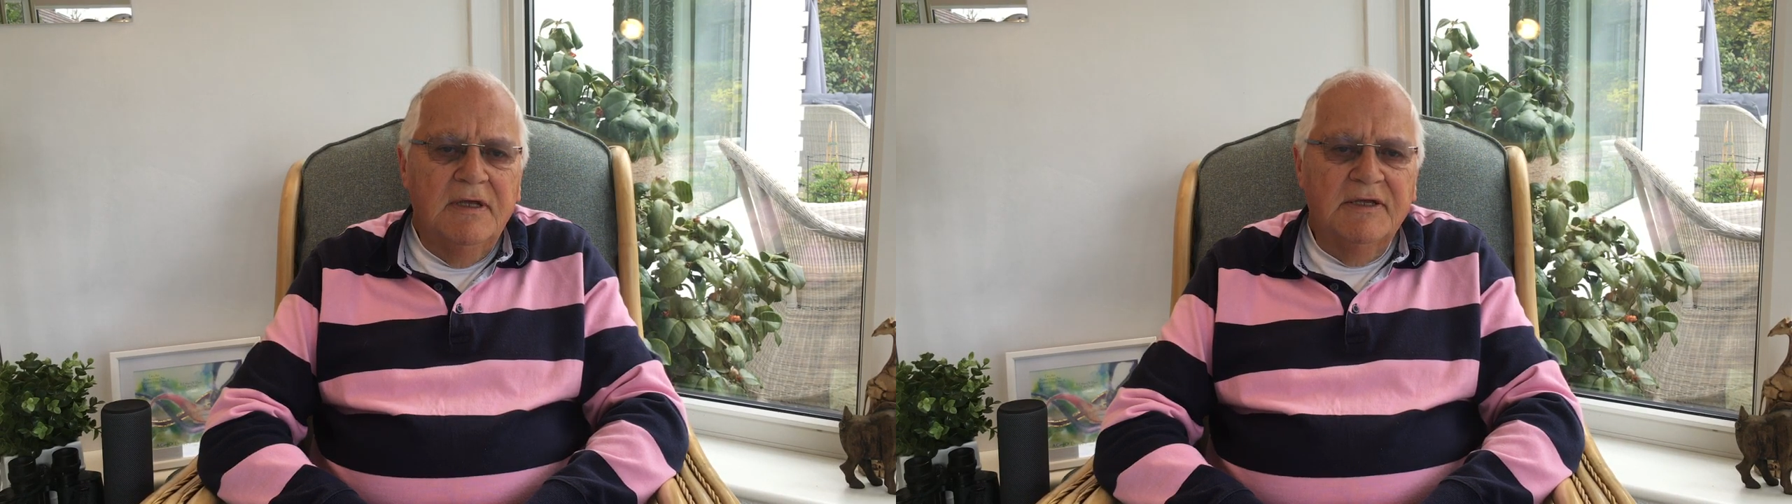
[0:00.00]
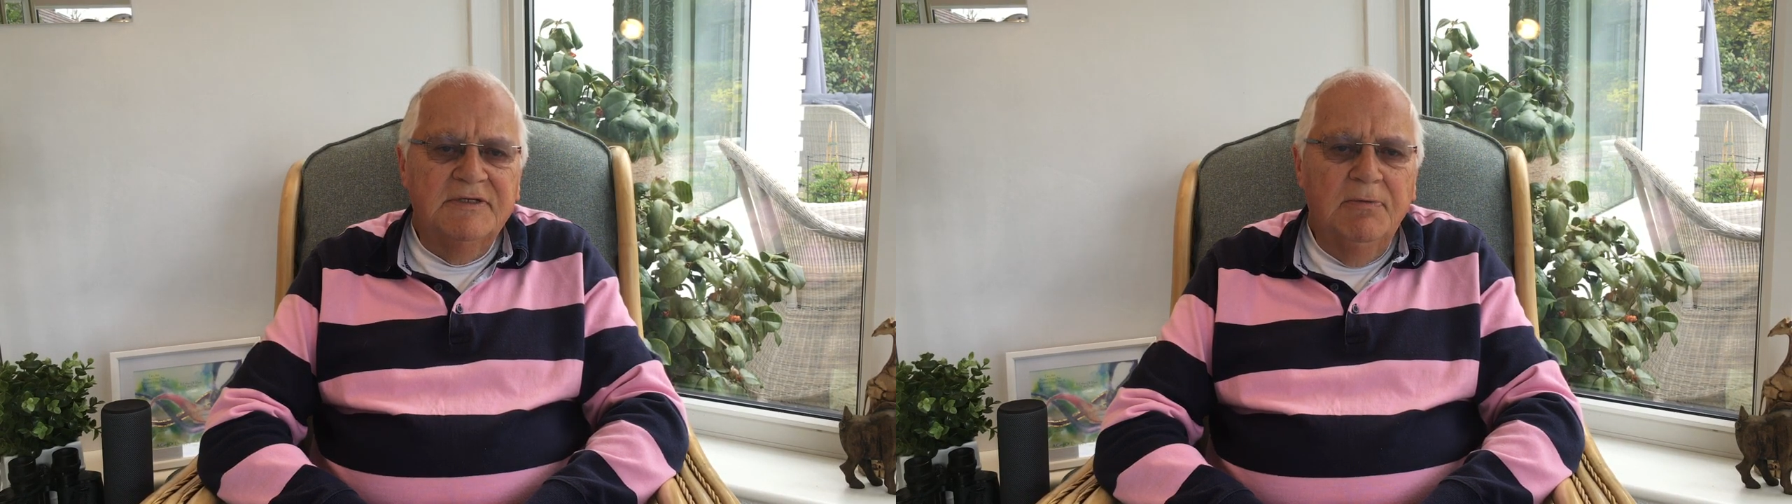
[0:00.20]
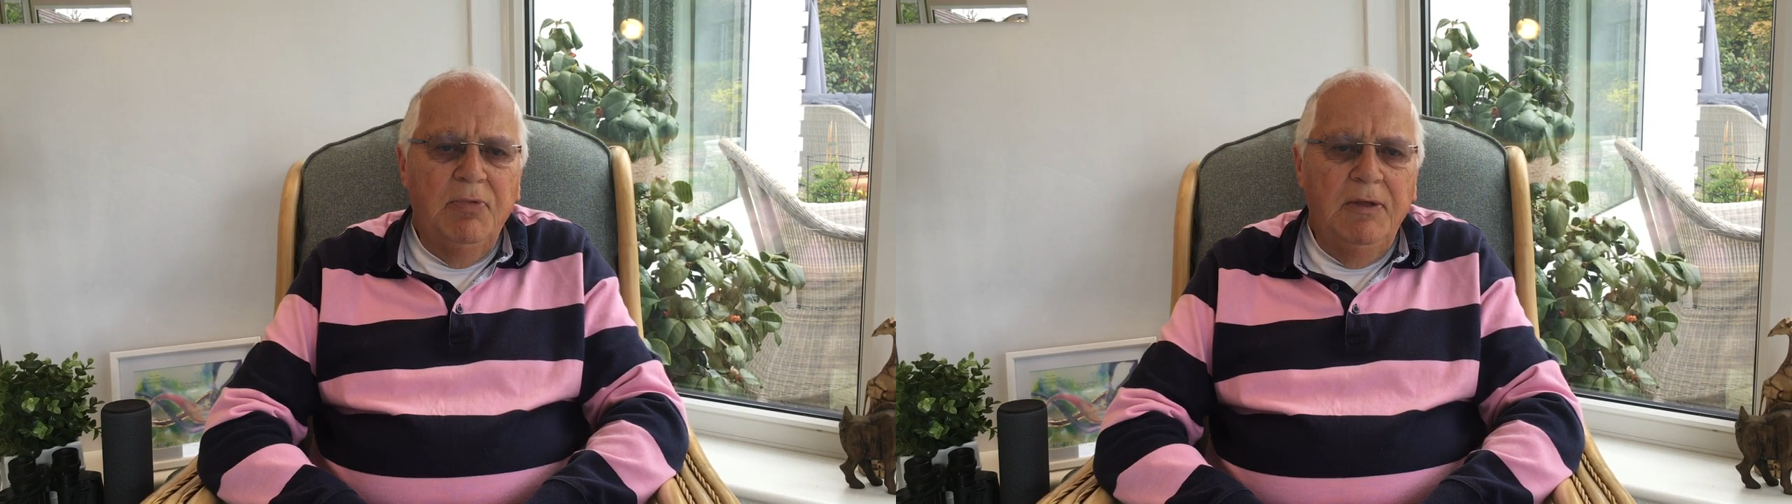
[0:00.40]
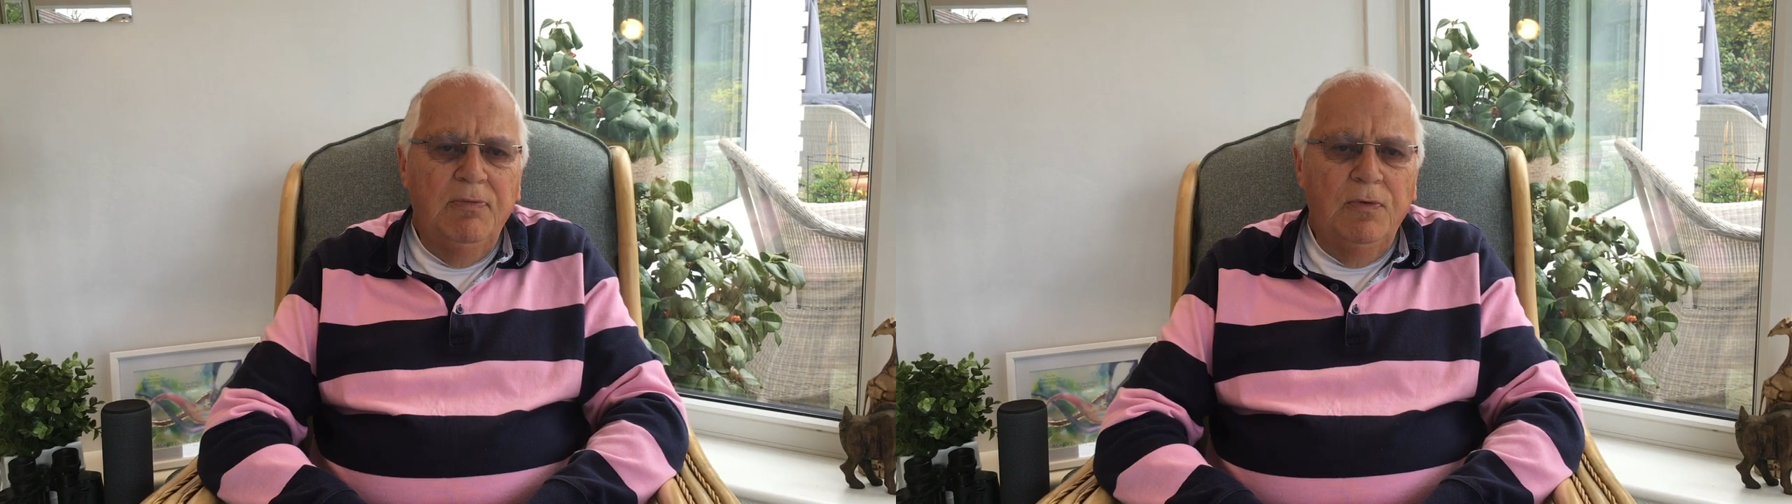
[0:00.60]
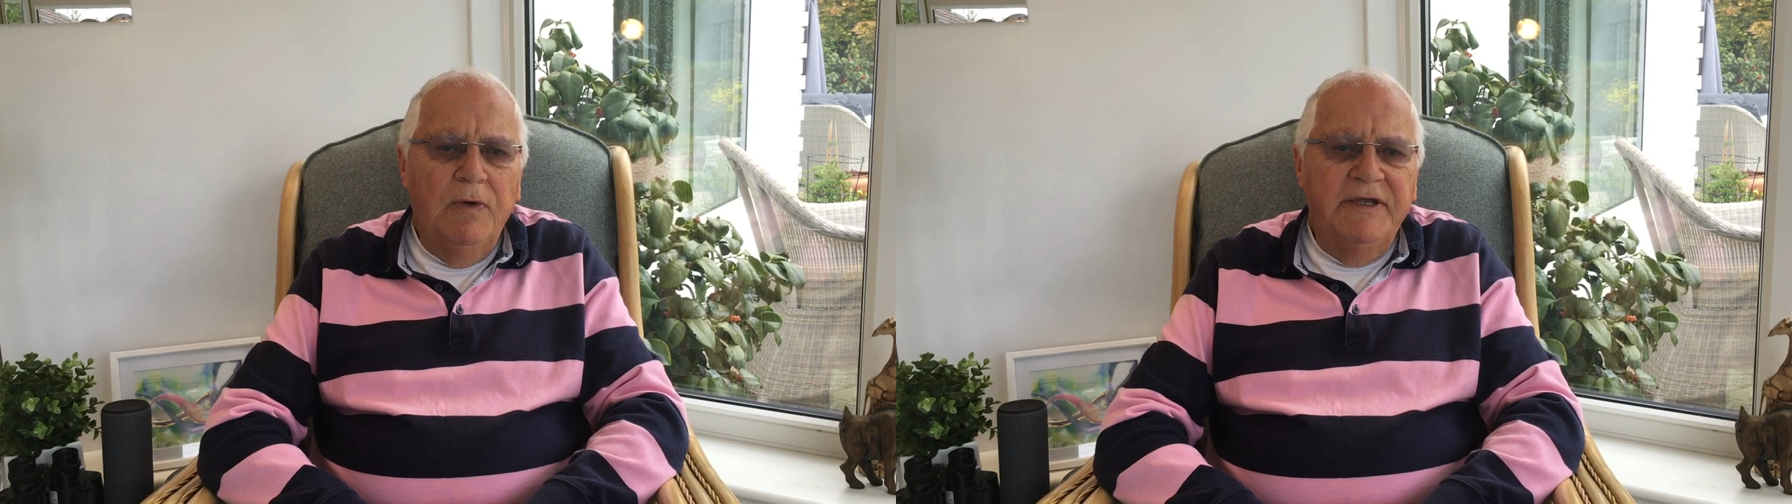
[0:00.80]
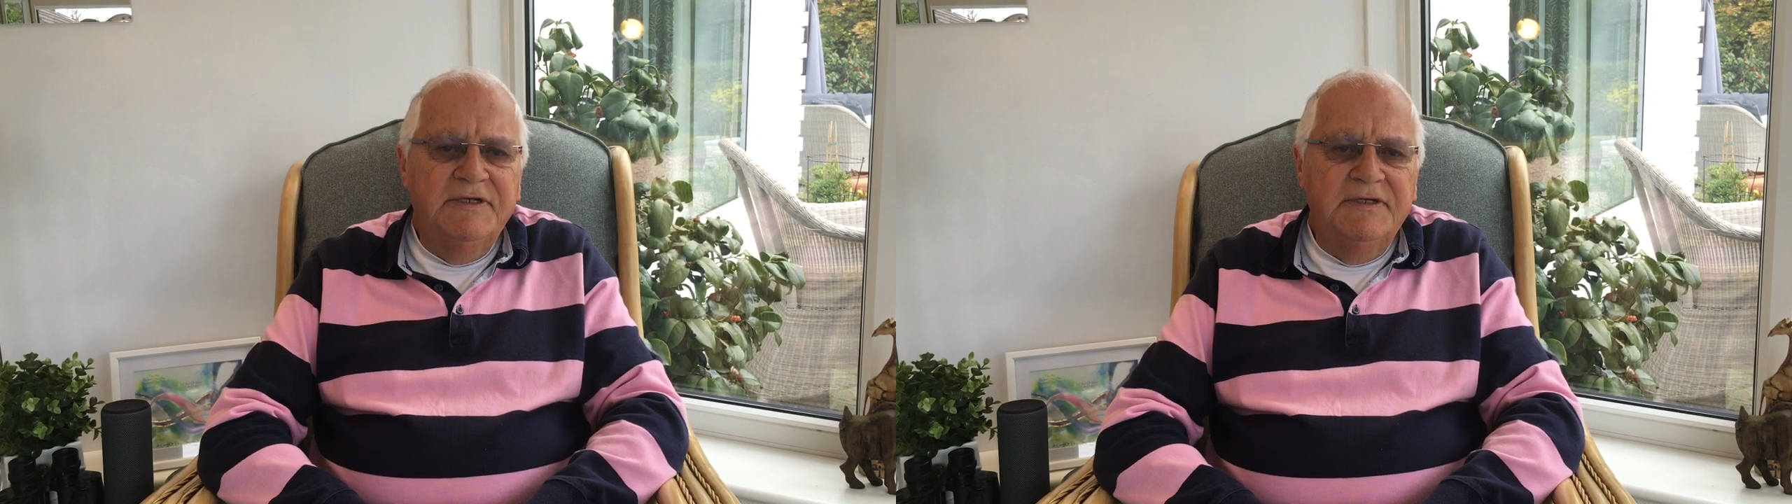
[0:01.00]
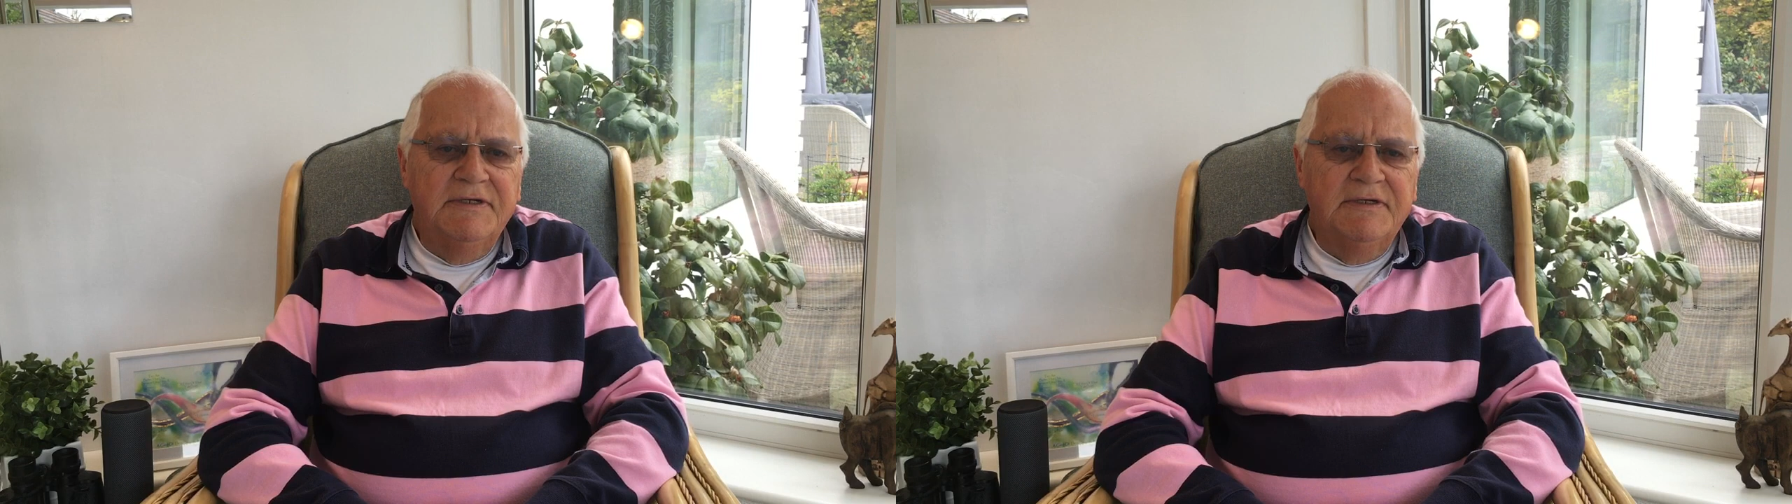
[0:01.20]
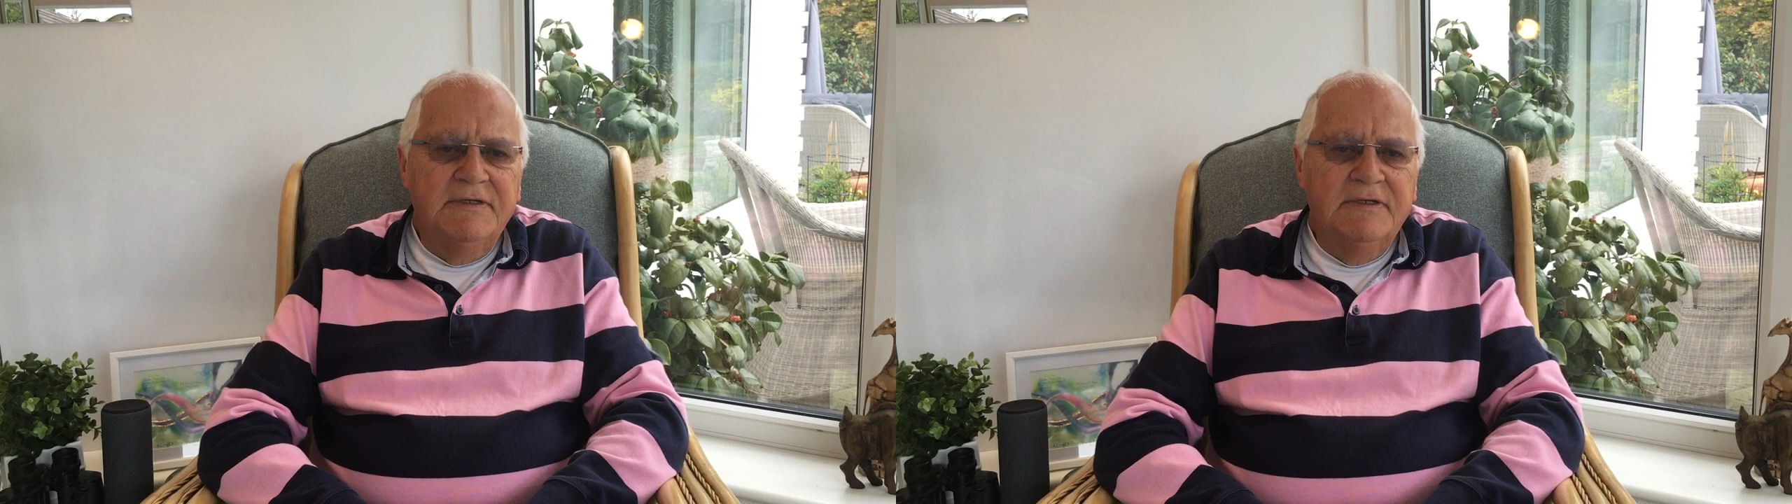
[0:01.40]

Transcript: as the people waited.